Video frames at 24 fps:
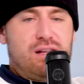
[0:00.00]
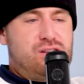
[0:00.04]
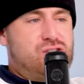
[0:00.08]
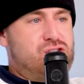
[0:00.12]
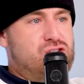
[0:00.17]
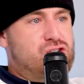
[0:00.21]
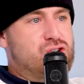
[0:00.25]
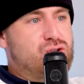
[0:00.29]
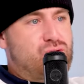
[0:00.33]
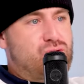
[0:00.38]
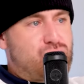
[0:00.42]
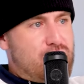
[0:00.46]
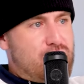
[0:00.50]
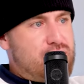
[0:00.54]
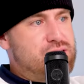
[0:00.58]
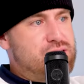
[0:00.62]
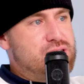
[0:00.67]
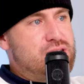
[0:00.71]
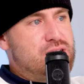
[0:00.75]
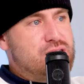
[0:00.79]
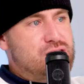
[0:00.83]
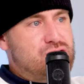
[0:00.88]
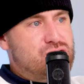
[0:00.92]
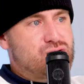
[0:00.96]
Like just
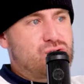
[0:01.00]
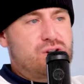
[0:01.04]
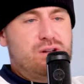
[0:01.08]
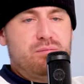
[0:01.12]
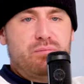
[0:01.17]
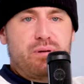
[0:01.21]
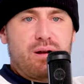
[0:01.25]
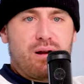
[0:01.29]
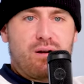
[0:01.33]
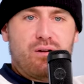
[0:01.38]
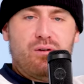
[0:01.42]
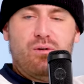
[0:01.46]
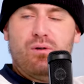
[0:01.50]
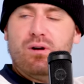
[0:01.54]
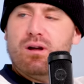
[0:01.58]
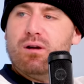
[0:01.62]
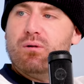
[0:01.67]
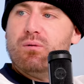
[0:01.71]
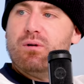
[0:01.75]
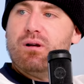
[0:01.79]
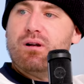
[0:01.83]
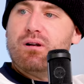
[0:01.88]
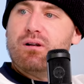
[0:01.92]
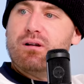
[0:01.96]
crazy extreme
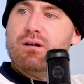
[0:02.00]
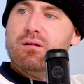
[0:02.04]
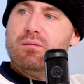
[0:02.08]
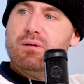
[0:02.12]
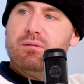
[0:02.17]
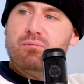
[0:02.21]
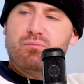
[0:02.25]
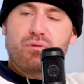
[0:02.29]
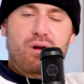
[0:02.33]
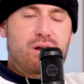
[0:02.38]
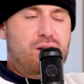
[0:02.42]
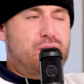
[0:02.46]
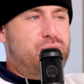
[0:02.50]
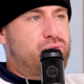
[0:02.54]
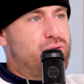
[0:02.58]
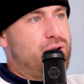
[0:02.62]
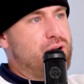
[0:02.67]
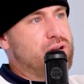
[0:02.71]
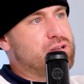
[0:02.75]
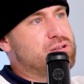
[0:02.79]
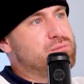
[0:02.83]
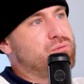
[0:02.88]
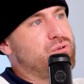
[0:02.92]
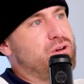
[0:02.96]
paranoia where I mean Brett
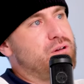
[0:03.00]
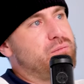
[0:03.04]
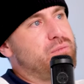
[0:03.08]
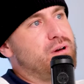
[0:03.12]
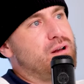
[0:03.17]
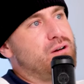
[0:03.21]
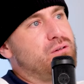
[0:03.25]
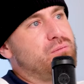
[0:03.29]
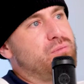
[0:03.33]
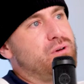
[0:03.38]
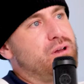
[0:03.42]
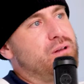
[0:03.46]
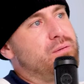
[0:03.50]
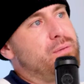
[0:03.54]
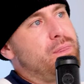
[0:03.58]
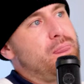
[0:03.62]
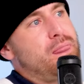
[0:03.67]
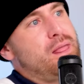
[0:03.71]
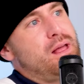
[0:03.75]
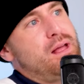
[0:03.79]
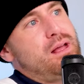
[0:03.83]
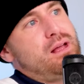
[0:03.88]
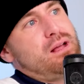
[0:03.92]
could probably explain it better, but